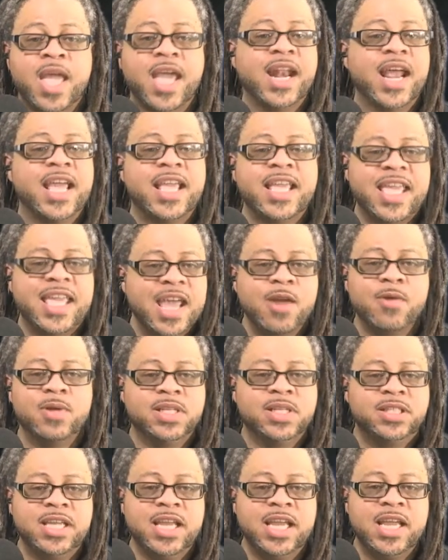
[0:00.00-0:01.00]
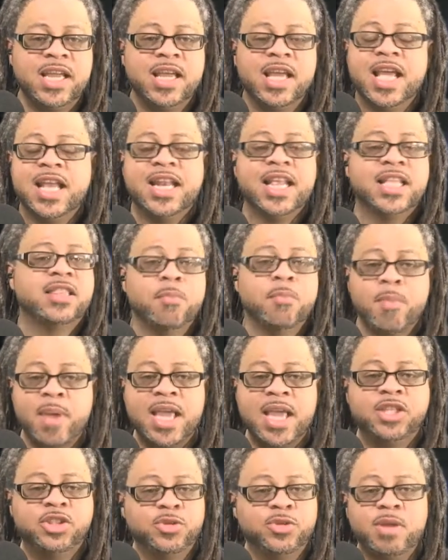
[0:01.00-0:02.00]
And I guarantee that the
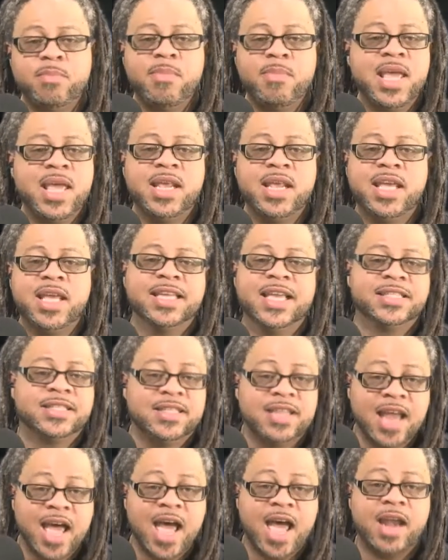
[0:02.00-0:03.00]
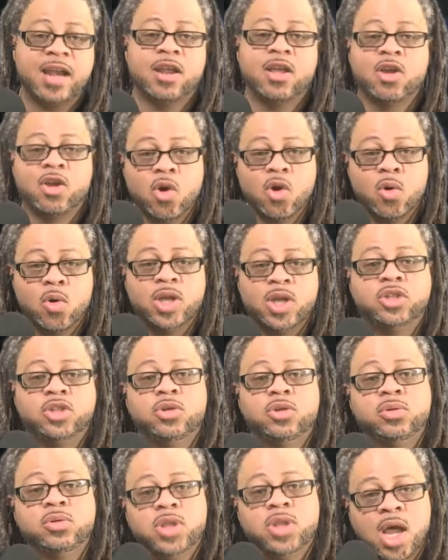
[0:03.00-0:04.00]
mainstream media is not going
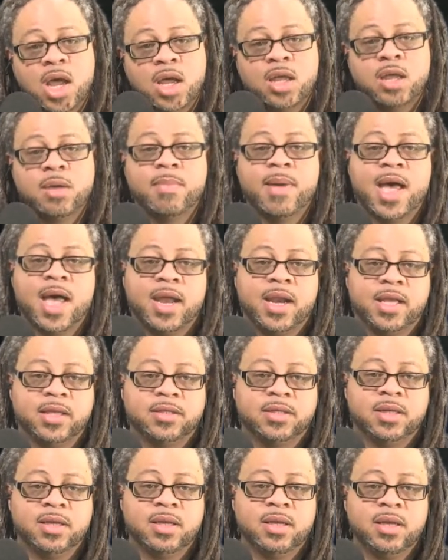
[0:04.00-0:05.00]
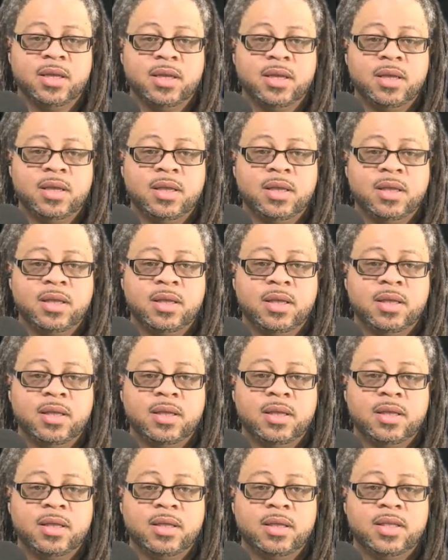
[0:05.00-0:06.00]
to talk about it.
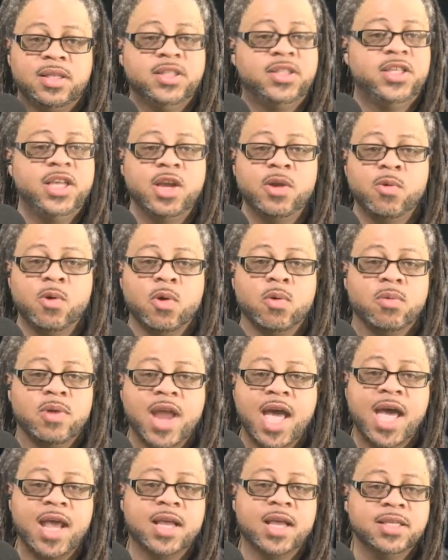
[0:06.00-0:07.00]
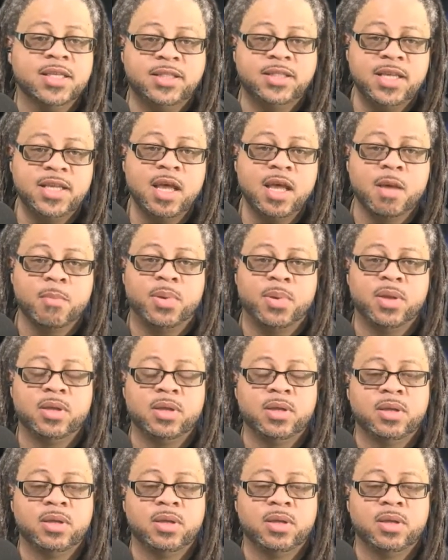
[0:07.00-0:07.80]
Zero, nada, zip.